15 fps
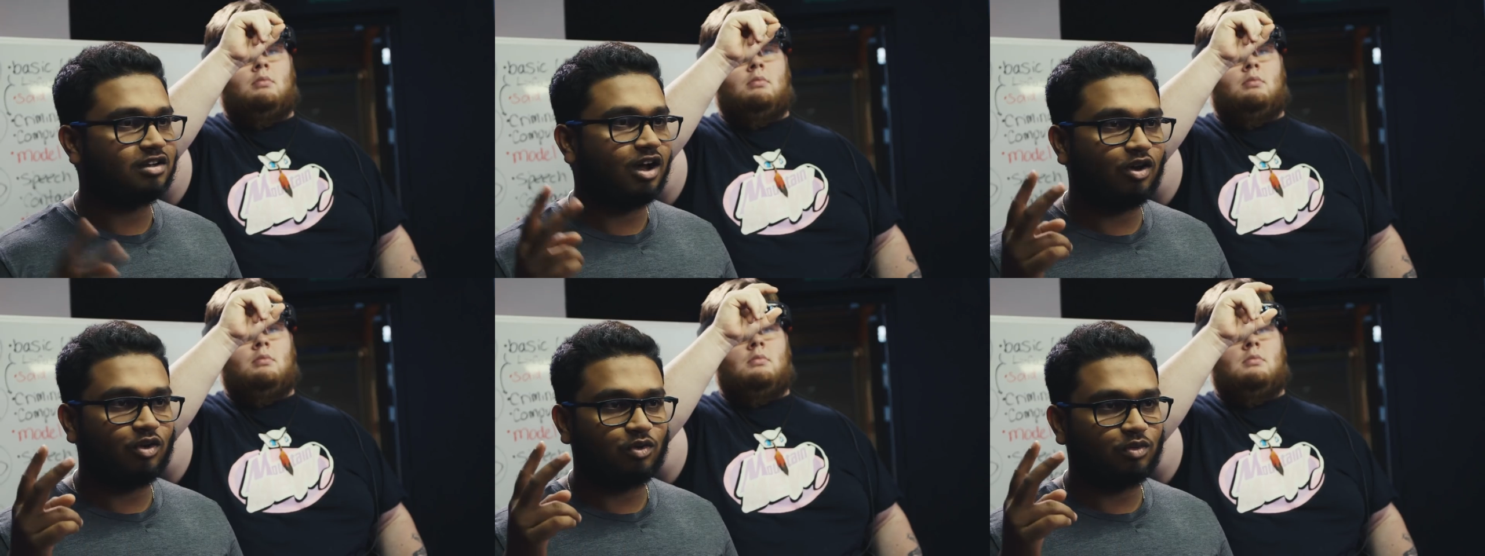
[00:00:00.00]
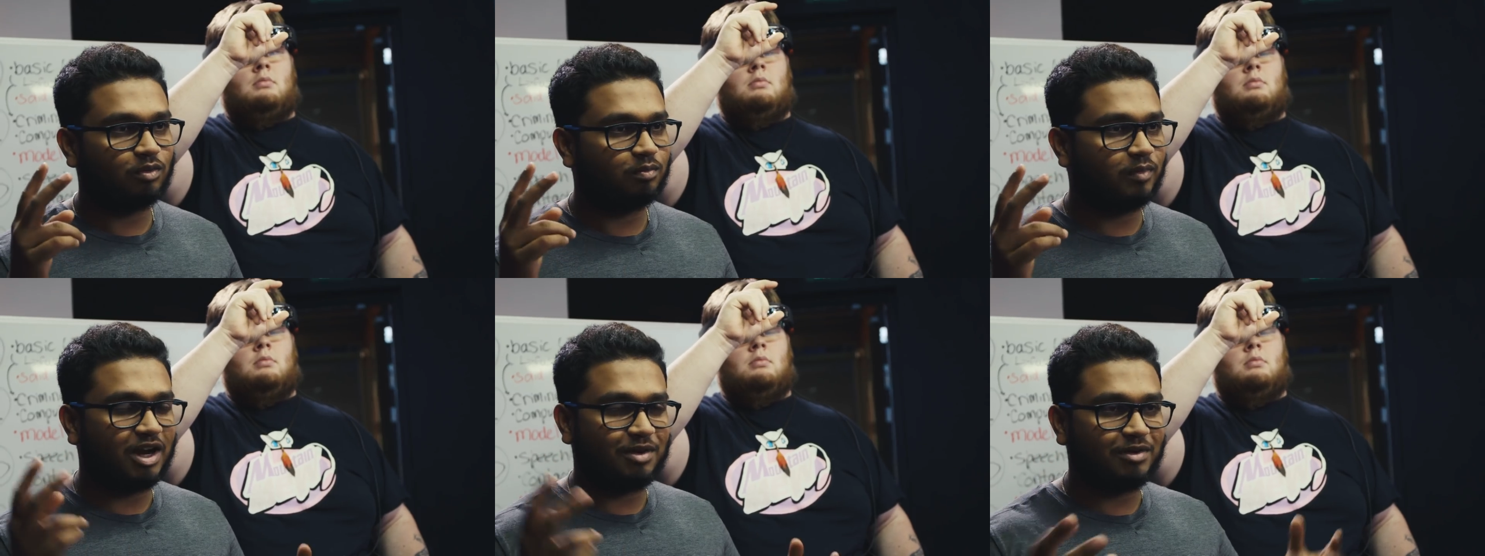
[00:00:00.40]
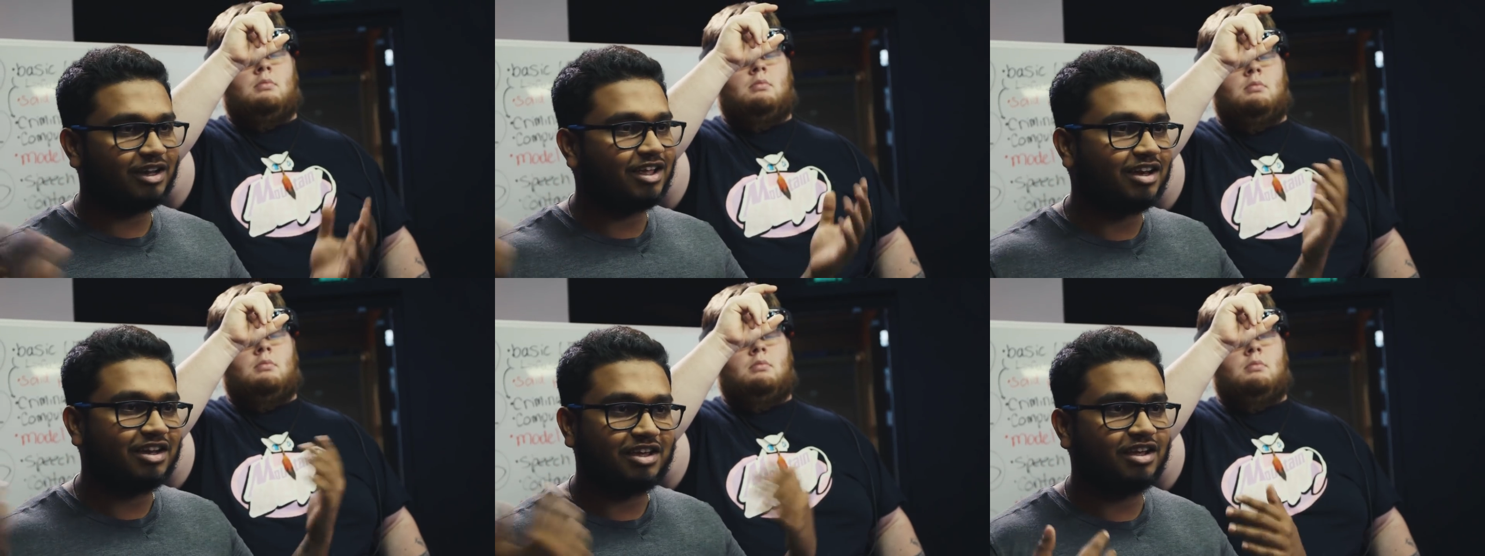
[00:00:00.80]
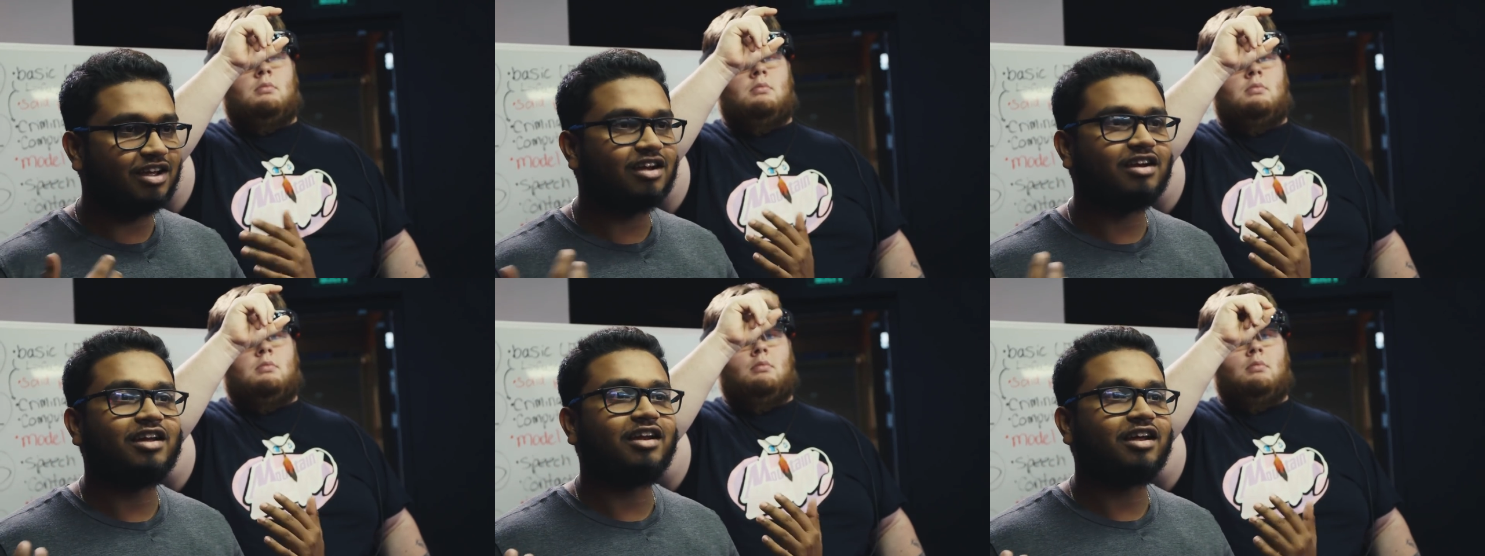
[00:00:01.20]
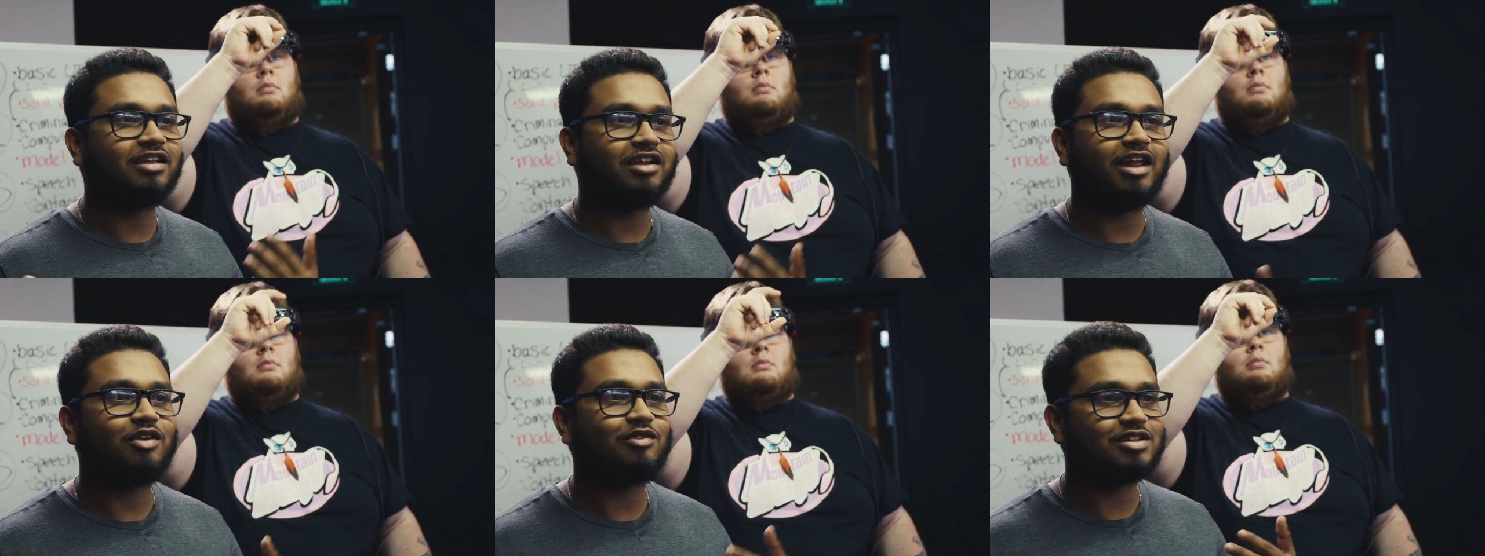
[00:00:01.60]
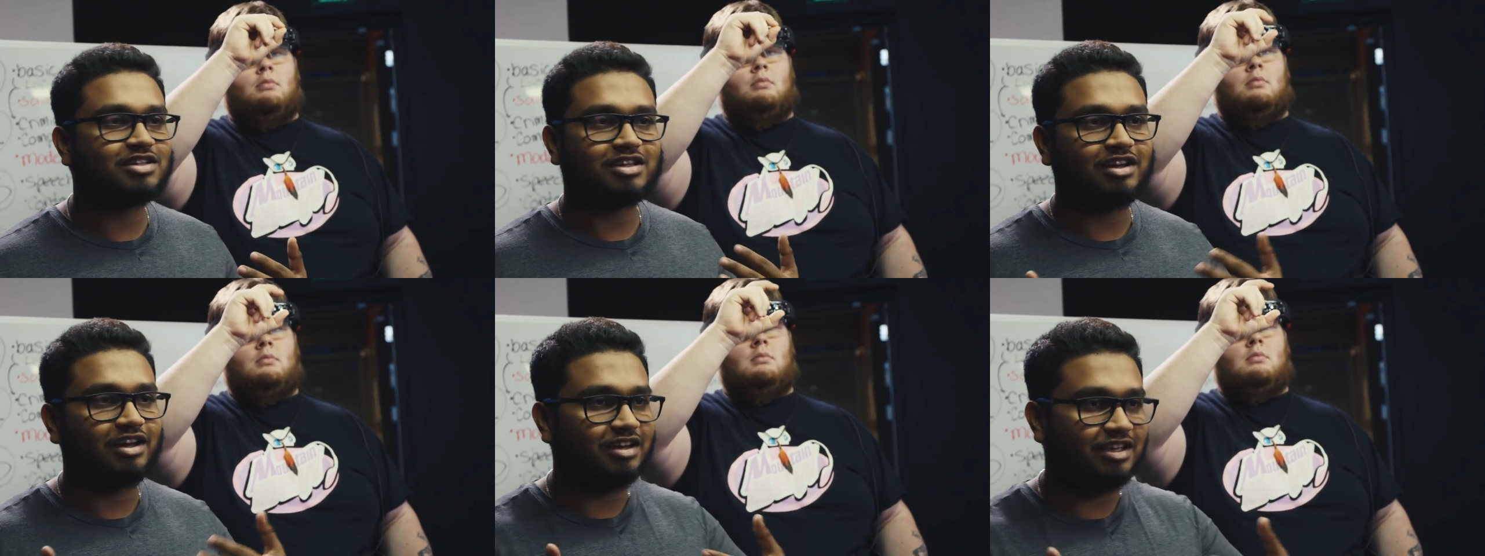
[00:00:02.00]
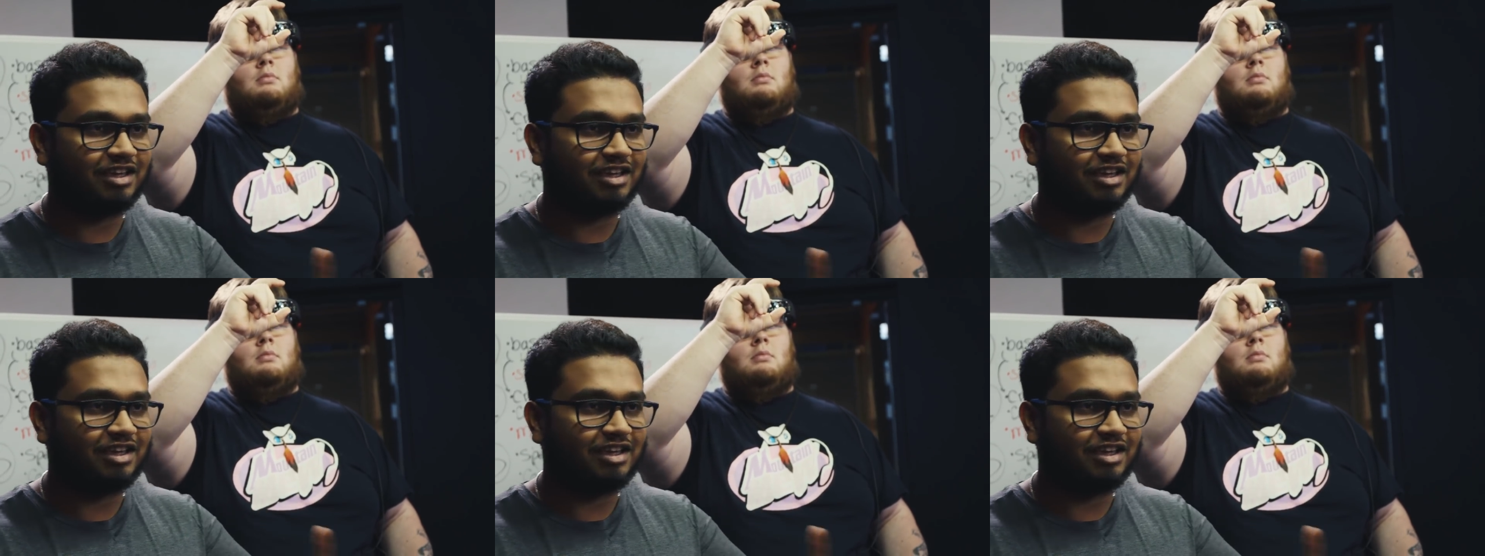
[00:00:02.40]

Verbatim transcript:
Speaker 1: now Batman can hear in other languages and then